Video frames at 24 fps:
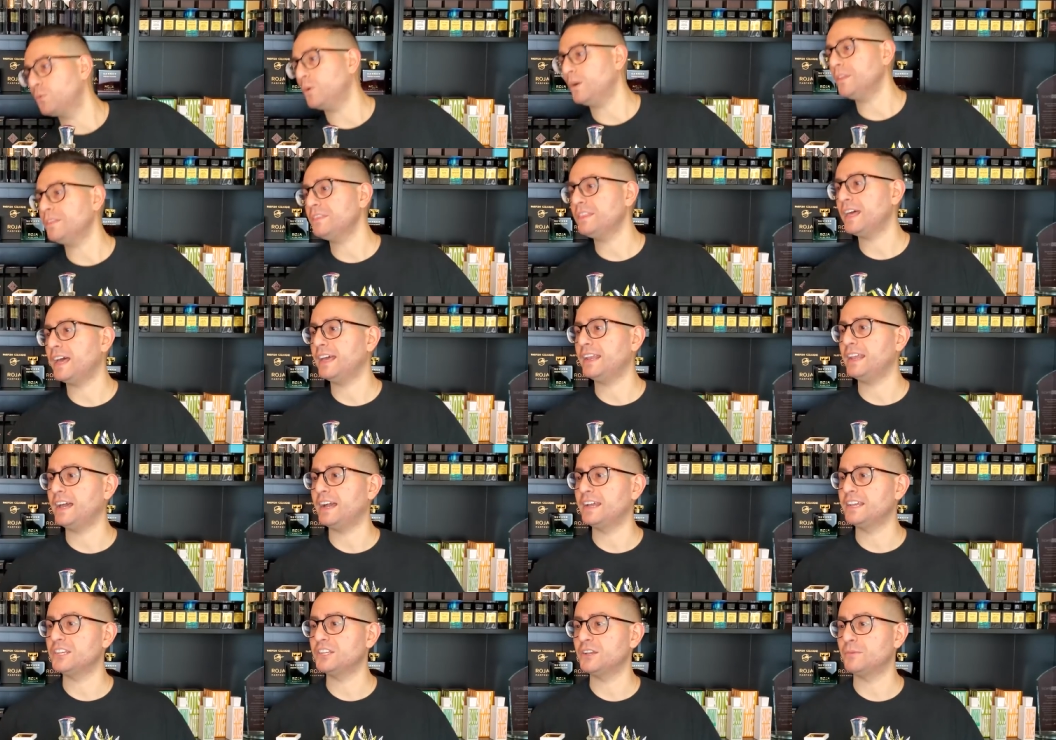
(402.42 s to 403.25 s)
one
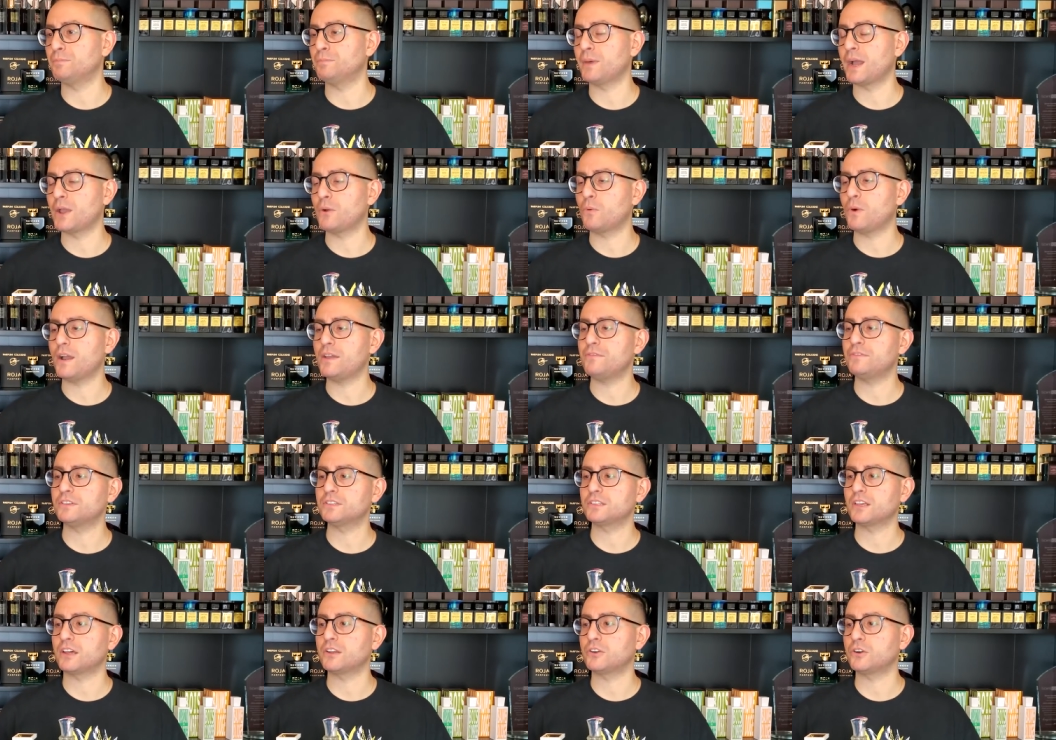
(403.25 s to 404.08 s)
that my
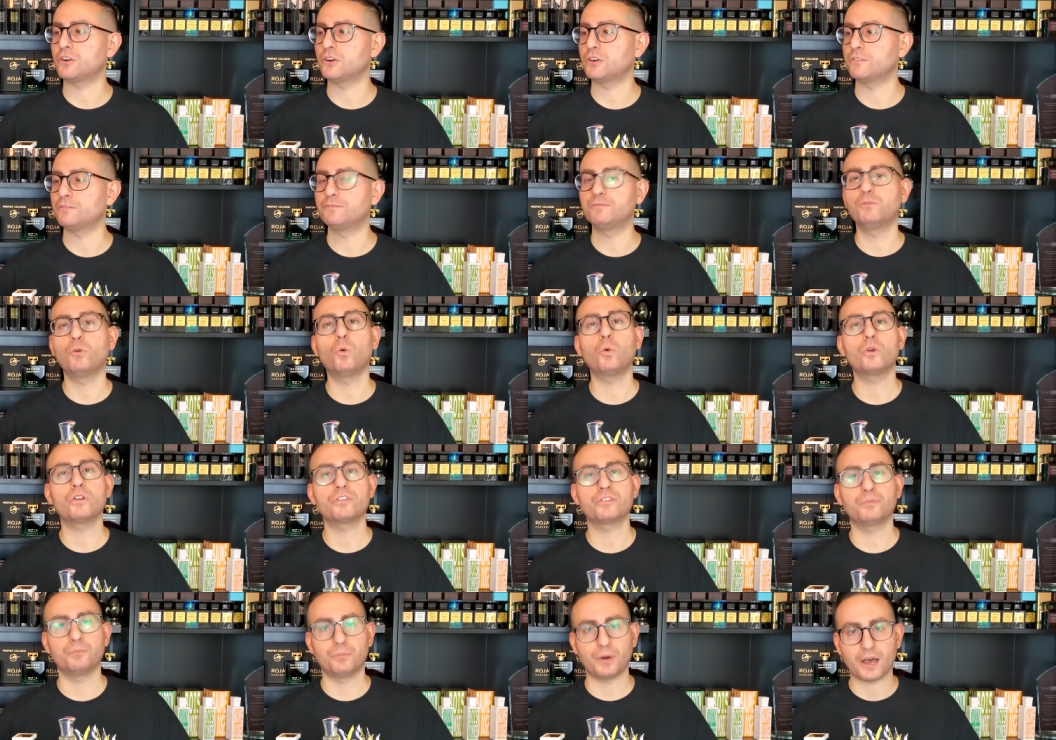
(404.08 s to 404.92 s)
wife is on her
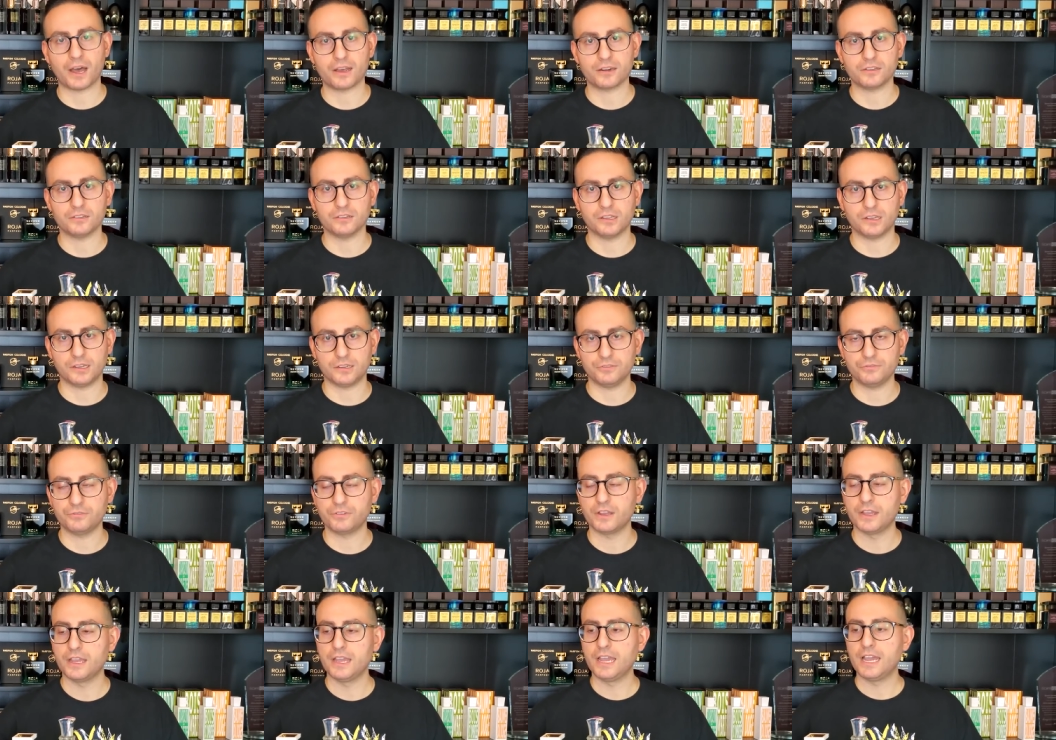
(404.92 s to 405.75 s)
fourth bottle
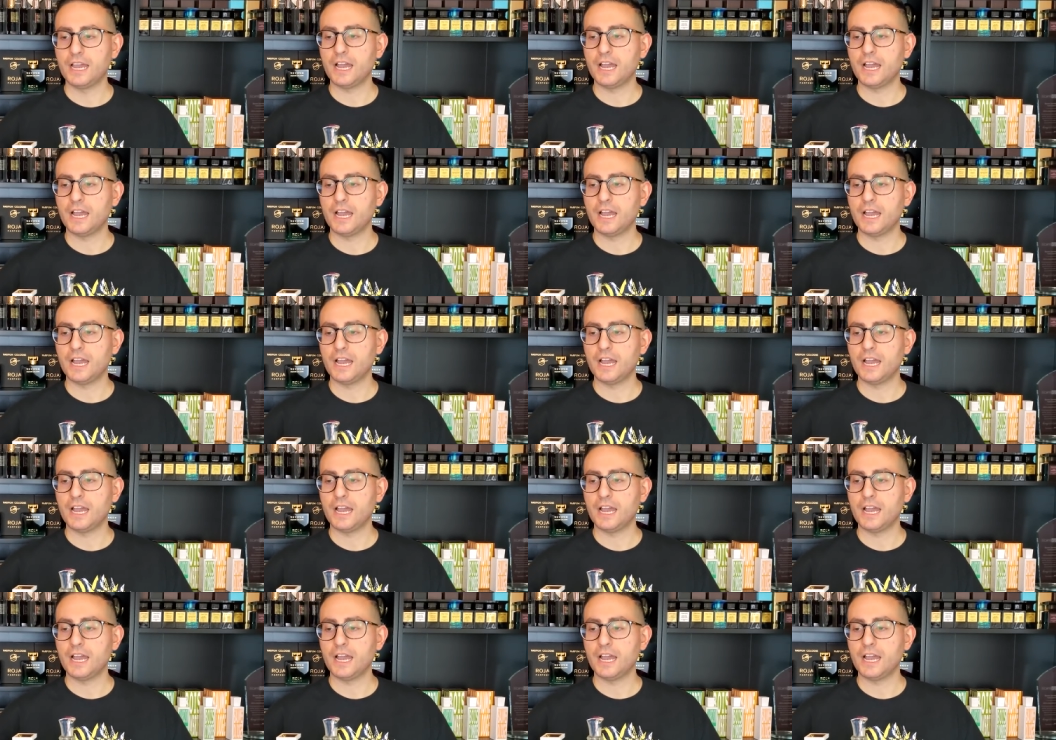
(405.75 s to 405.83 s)
of.